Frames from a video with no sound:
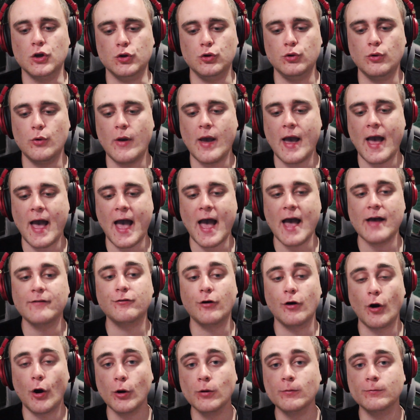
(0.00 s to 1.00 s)
you
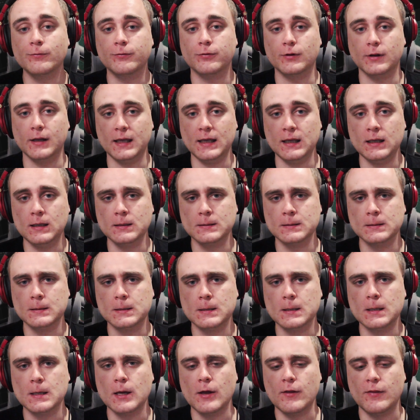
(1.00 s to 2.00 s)
have hopefully
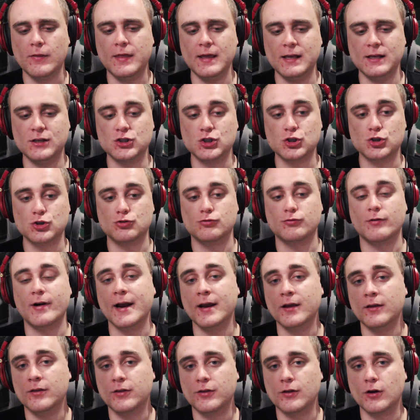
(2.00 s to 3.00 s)
the
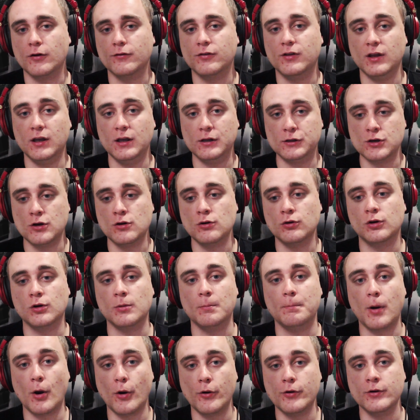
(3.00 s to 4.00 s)
strength of the internal
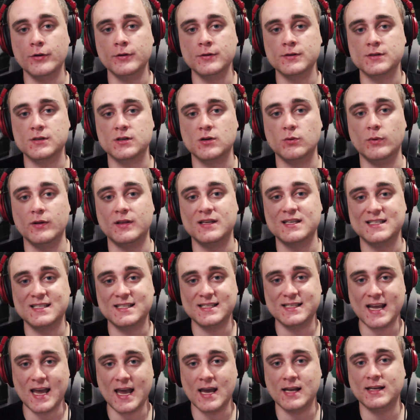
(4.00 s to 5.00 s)
components to
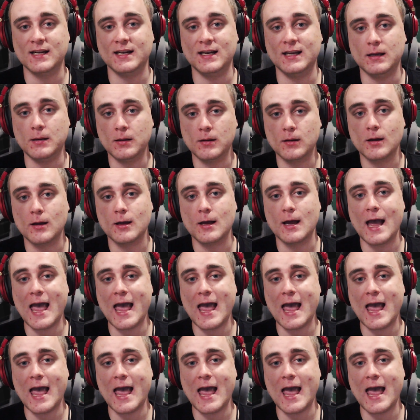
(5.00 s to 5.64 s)
withstand any